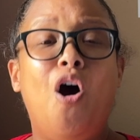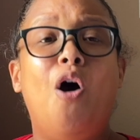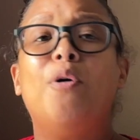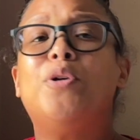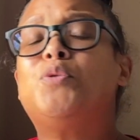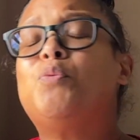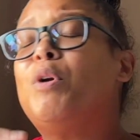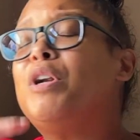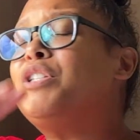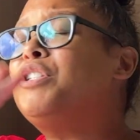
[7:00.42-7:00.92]

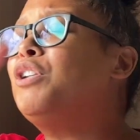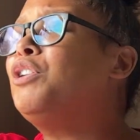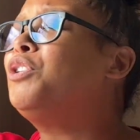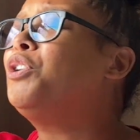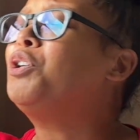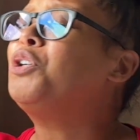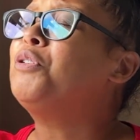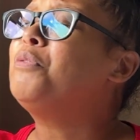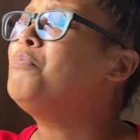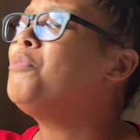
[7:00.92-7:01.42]
always wanting to
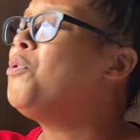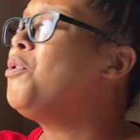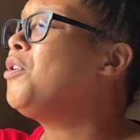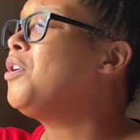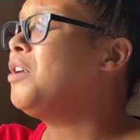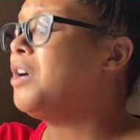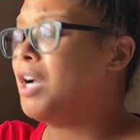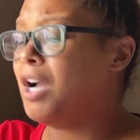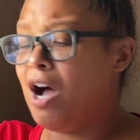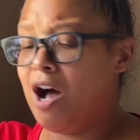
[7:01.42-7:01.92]
learn
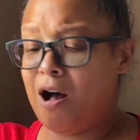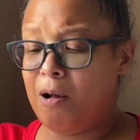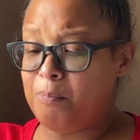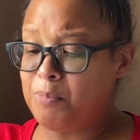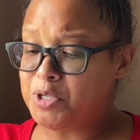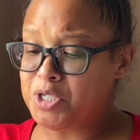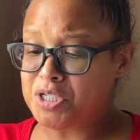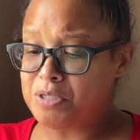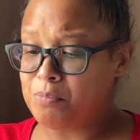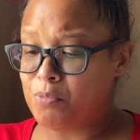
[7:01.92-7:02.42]
more,
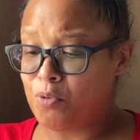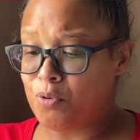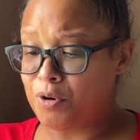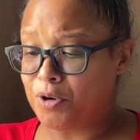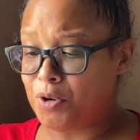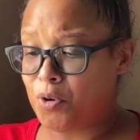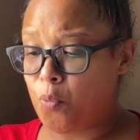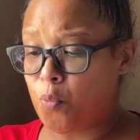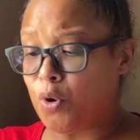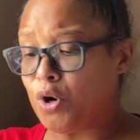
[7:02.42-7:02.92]
accomplish
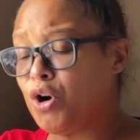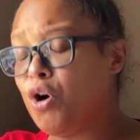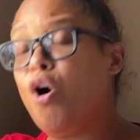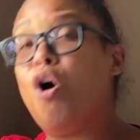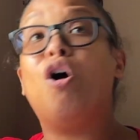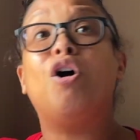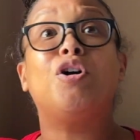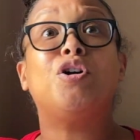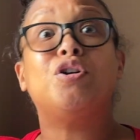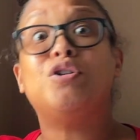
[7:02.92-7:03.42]
more, work
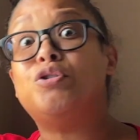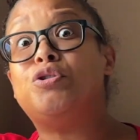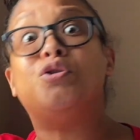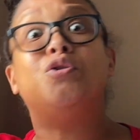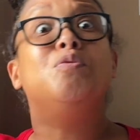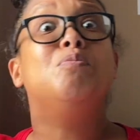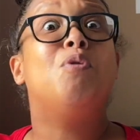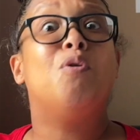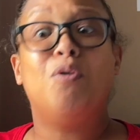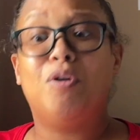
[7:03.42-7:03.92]
harder,
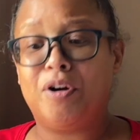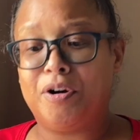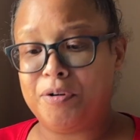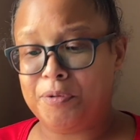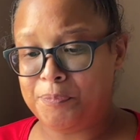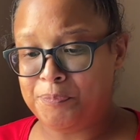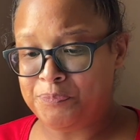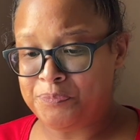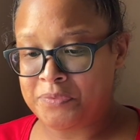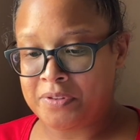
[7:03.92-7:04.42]
do
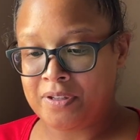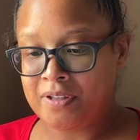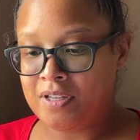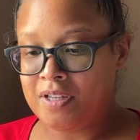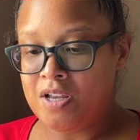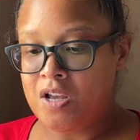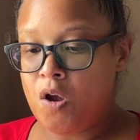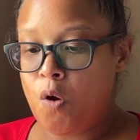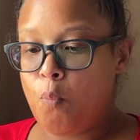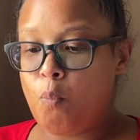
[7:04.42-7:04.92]
more.
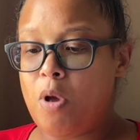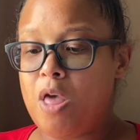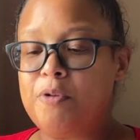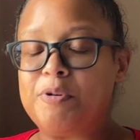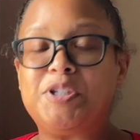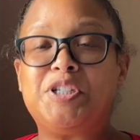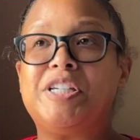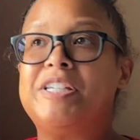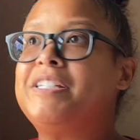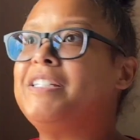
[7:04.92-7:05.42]

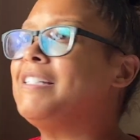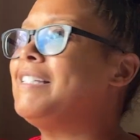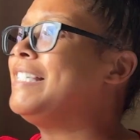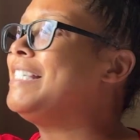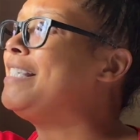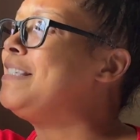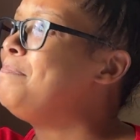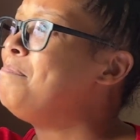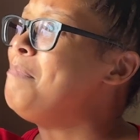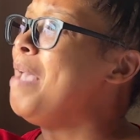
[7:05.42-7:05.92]
Whether it's just to
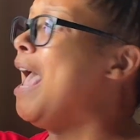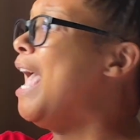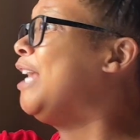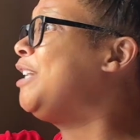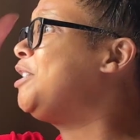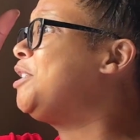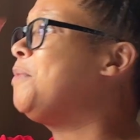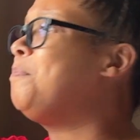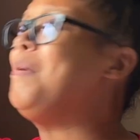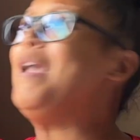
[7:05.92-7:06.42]

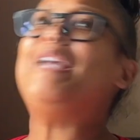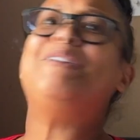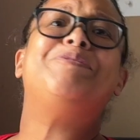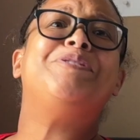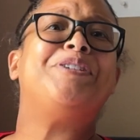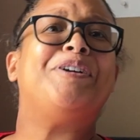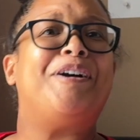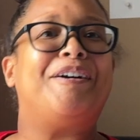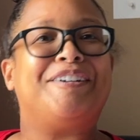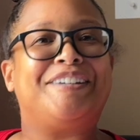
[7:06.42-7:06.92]
smash the
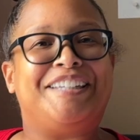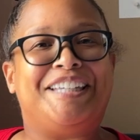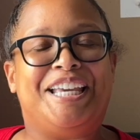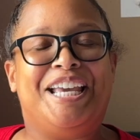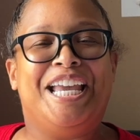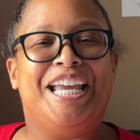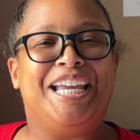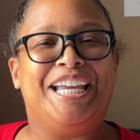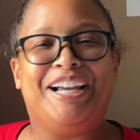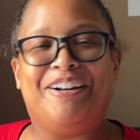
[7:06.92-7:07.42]

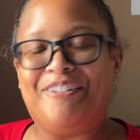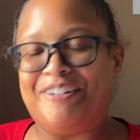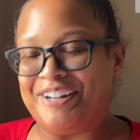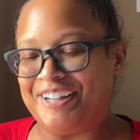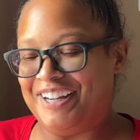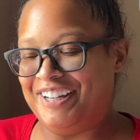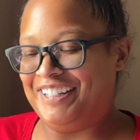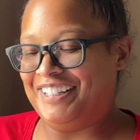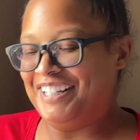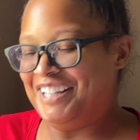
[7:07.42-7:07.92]
patriarchy or
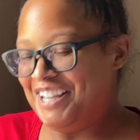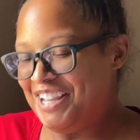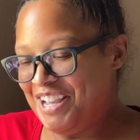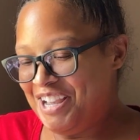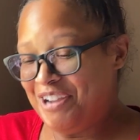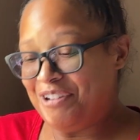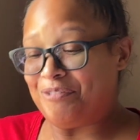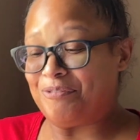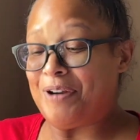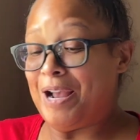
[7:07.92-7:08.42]

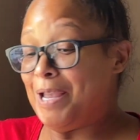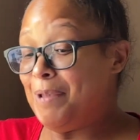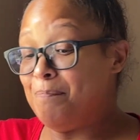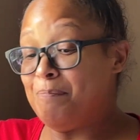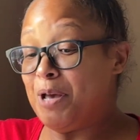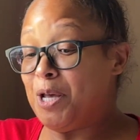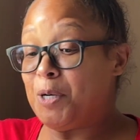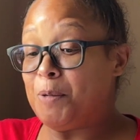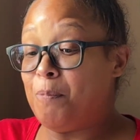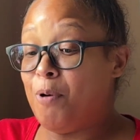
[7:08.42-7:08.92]
write
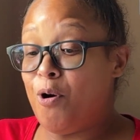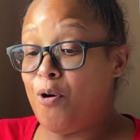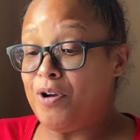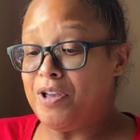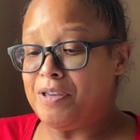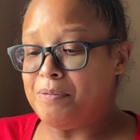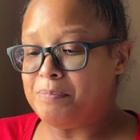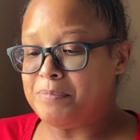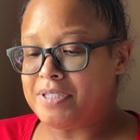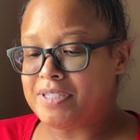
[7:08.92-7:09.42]
better
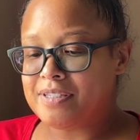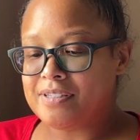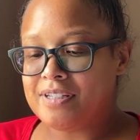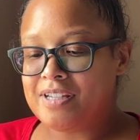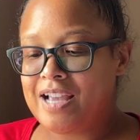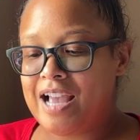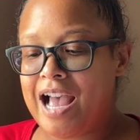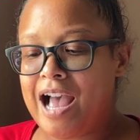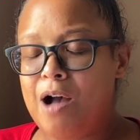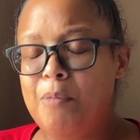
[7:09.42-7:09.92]
poems.
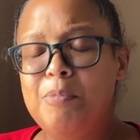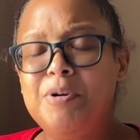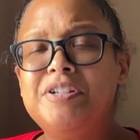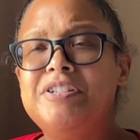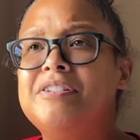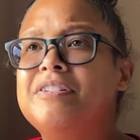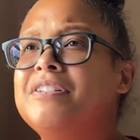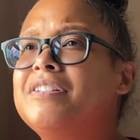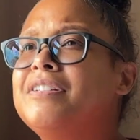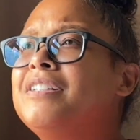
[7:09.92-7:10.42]
How
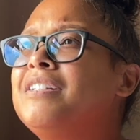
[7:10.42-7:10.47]
much